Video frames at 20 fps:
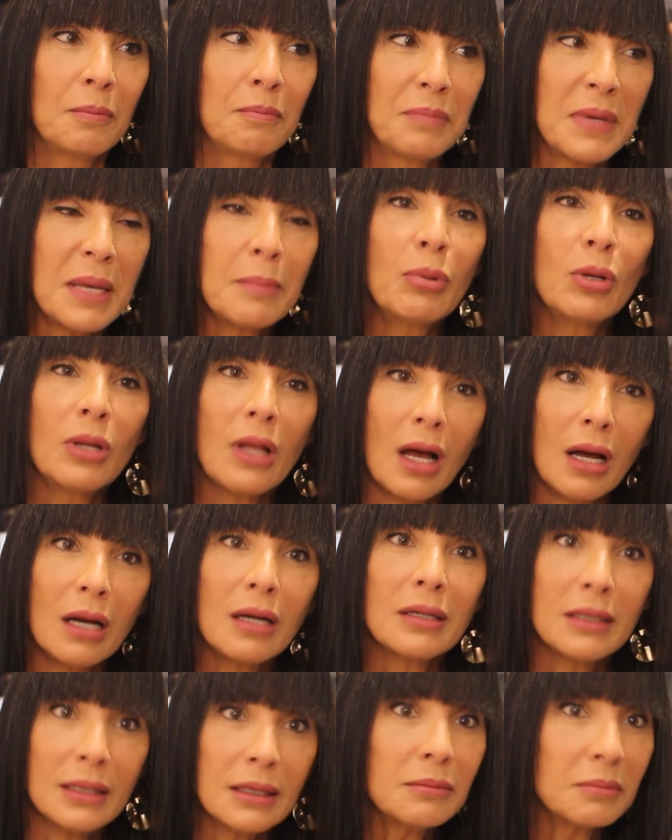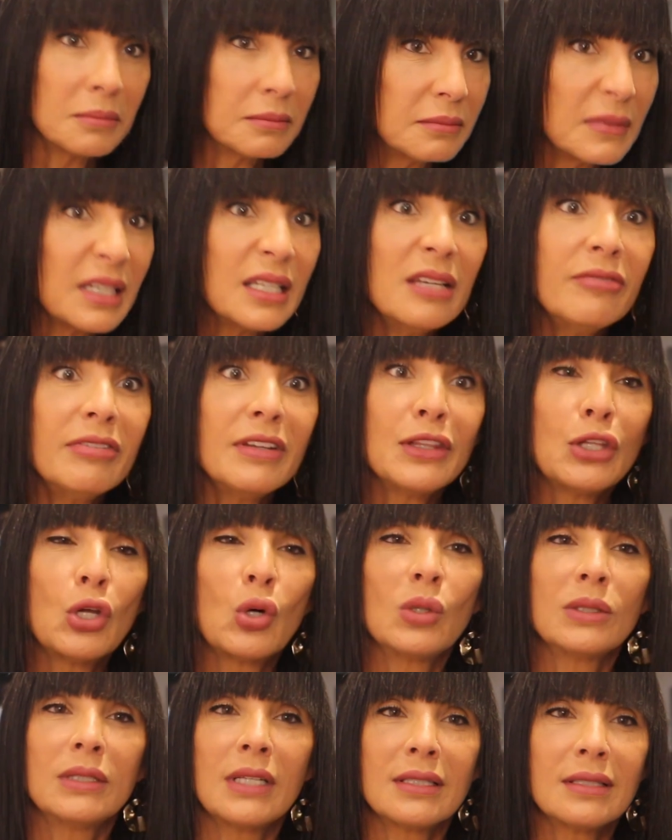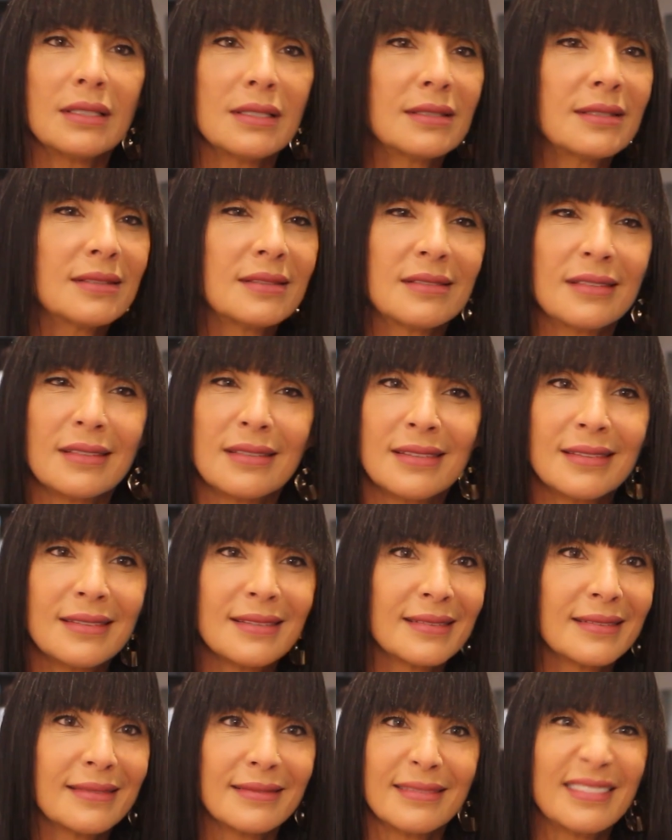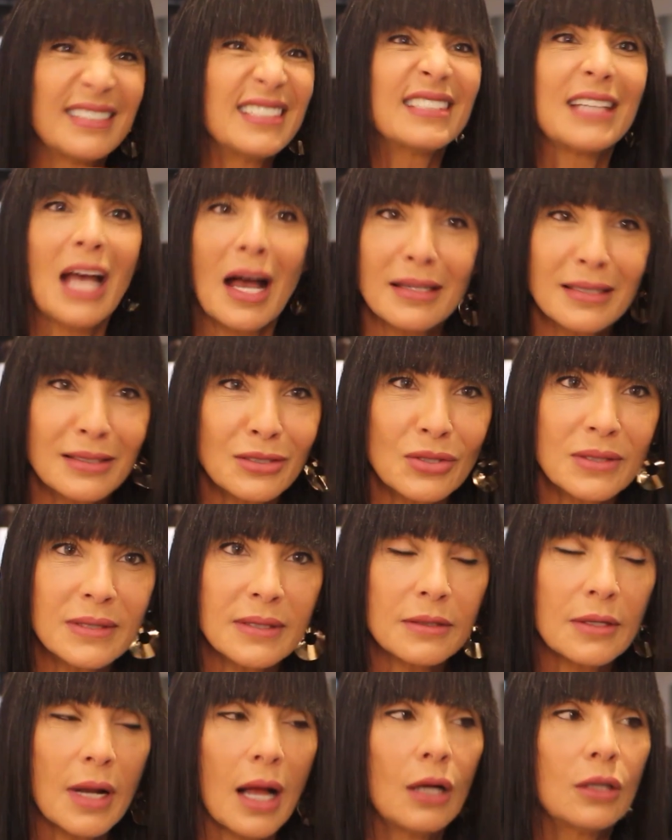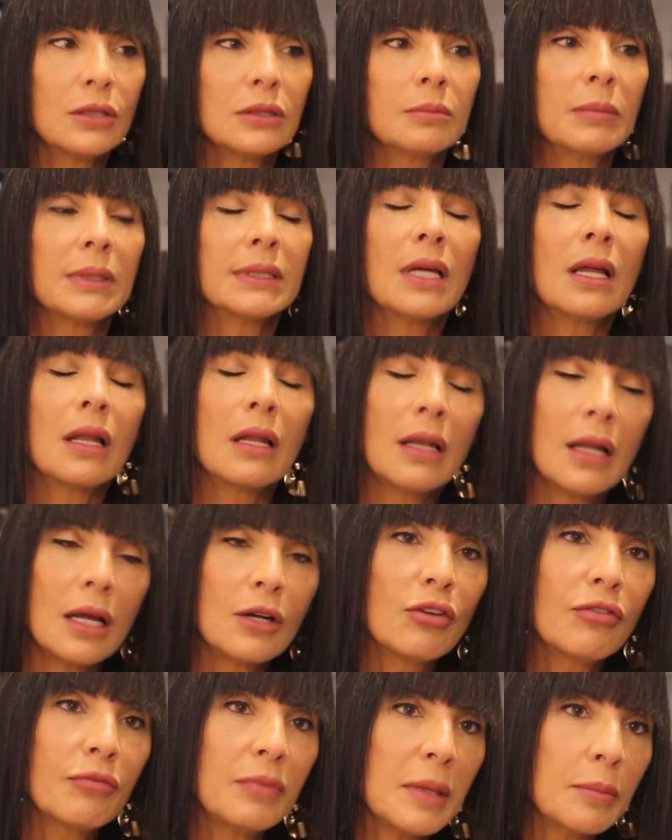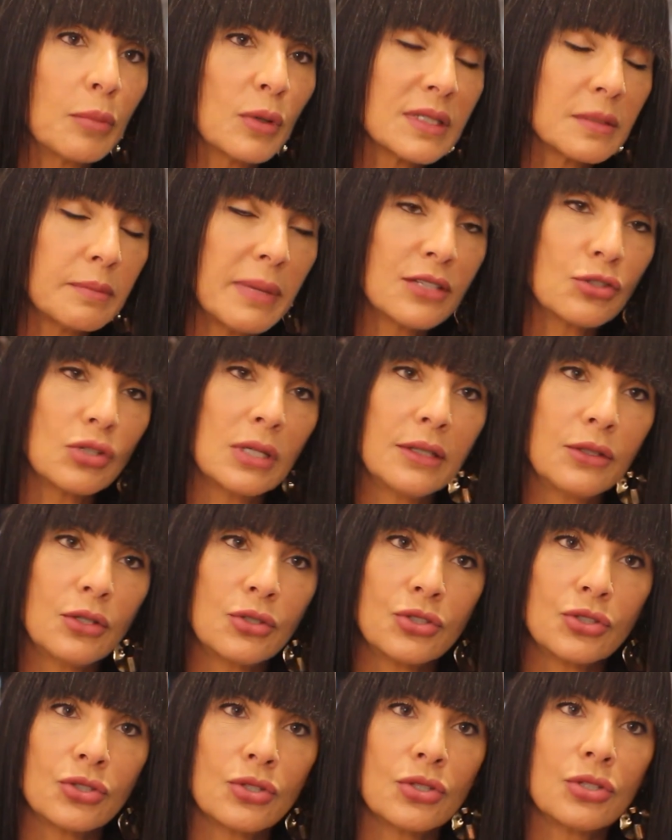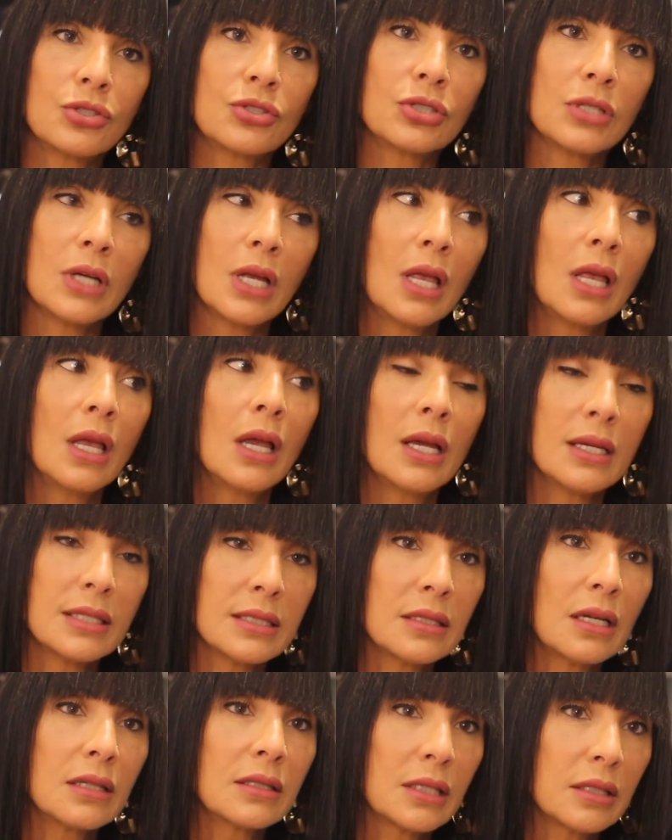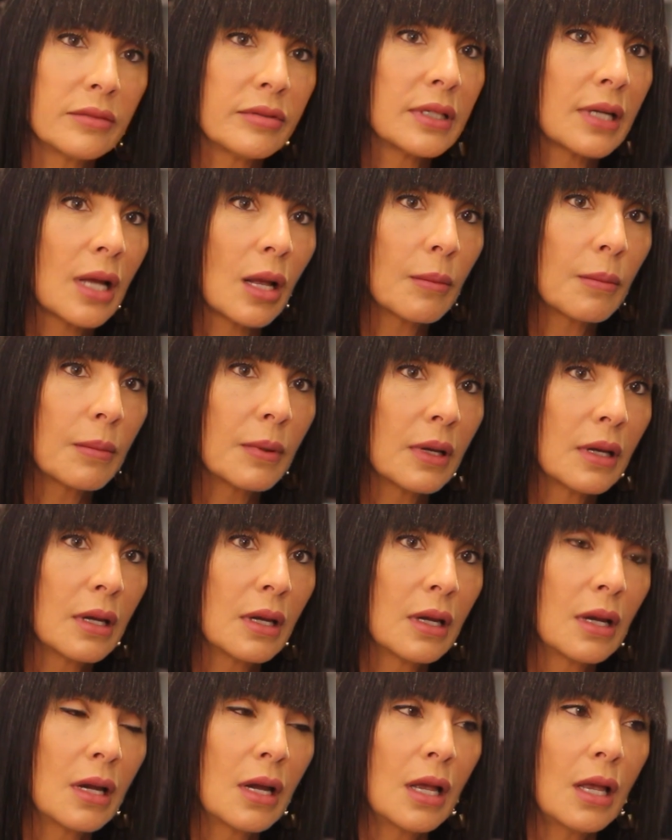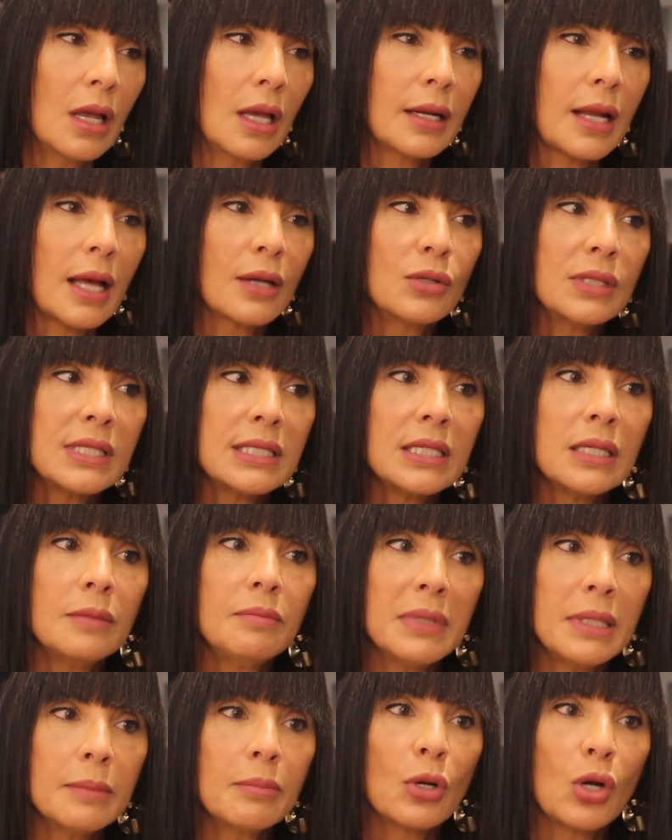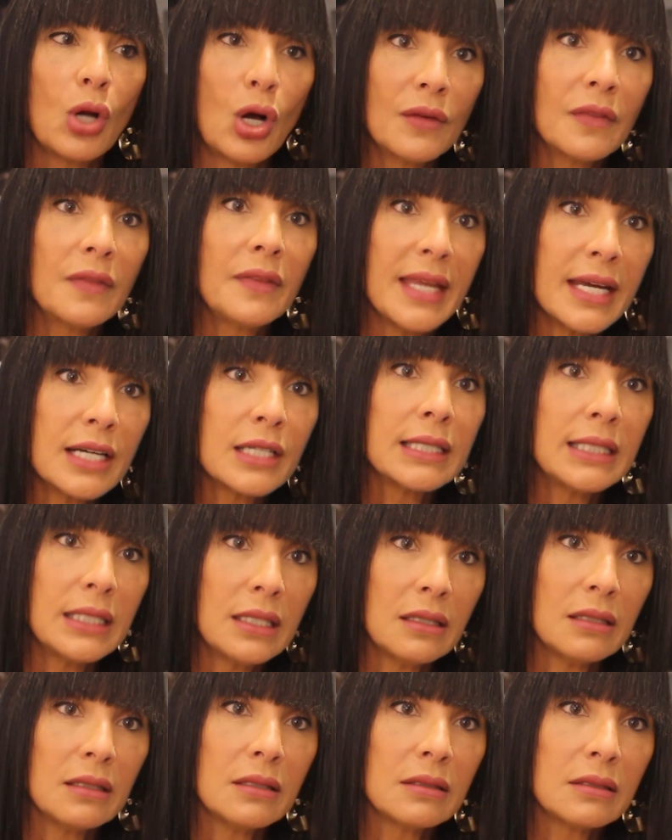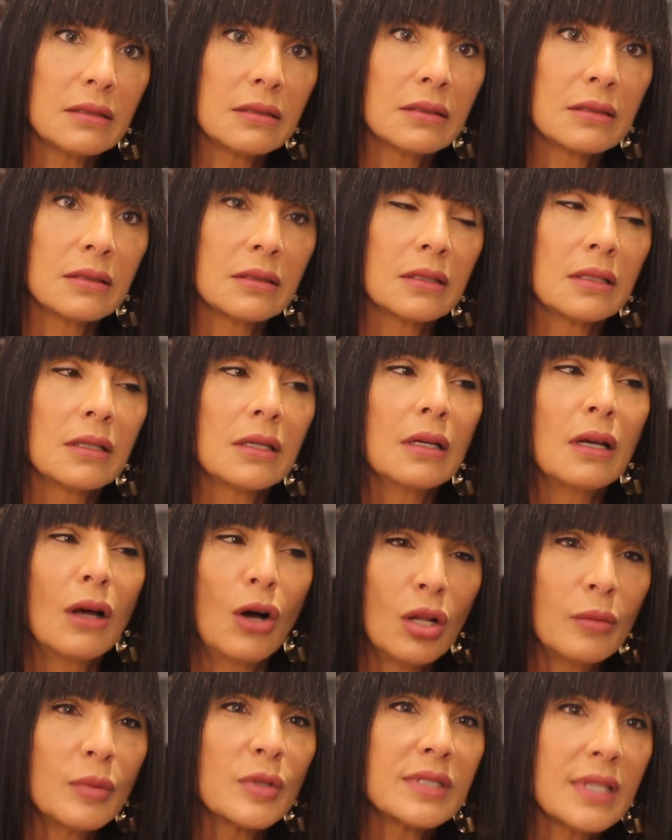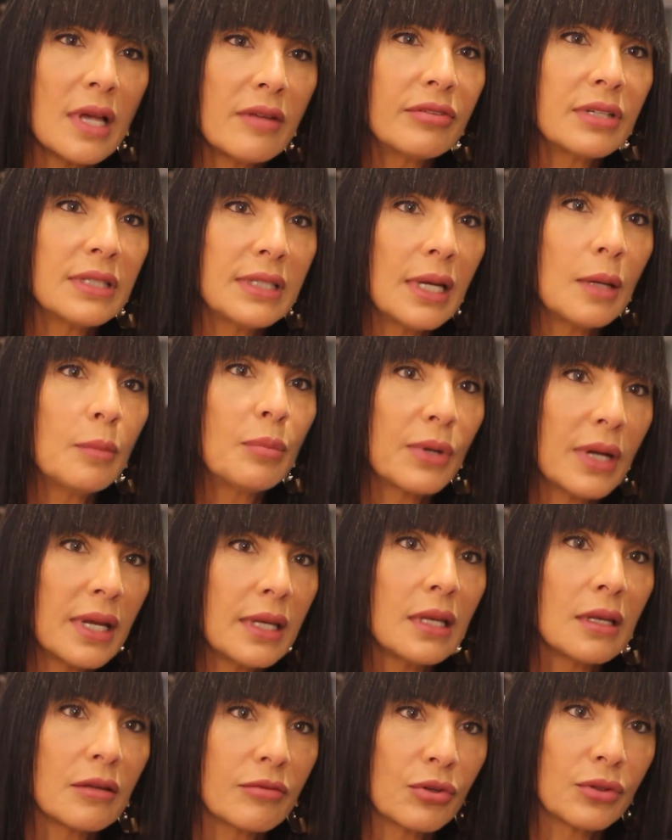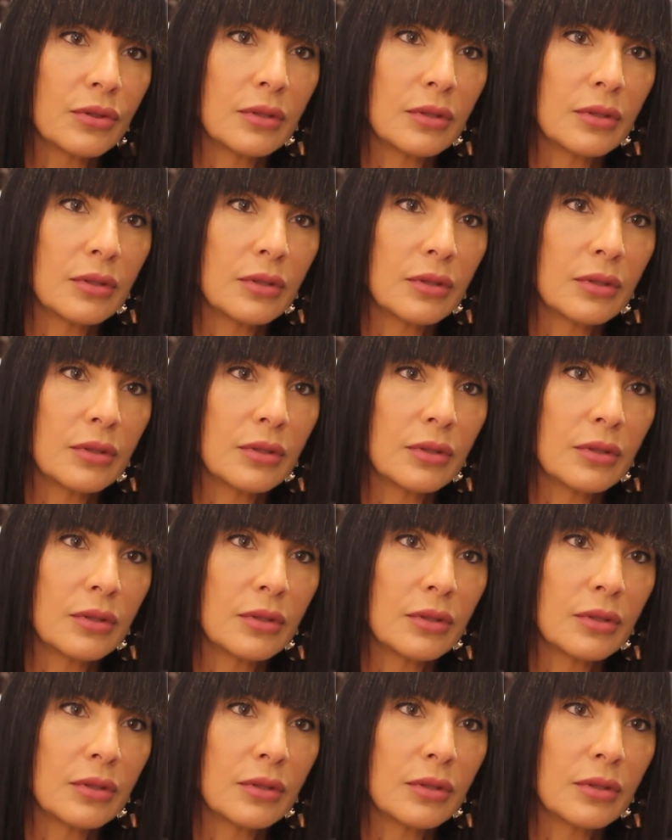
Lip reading: people, even though that it's just disasters around, but a lot of people, especially the church, is not giving up. And I could see people on their knees almost every day praying for